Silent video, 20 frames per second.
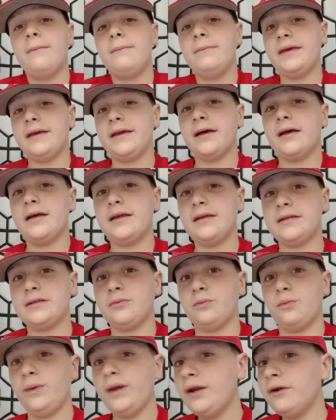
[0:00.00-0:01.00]

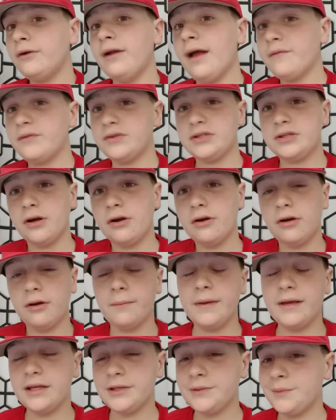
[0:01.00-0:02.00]
because we don't have a
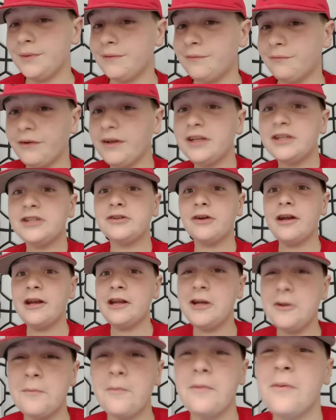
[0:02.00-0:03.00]
starter because we freaking
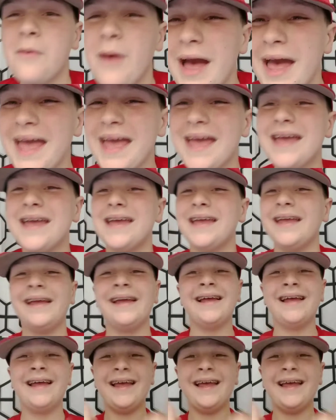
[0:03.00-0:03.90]
traded him away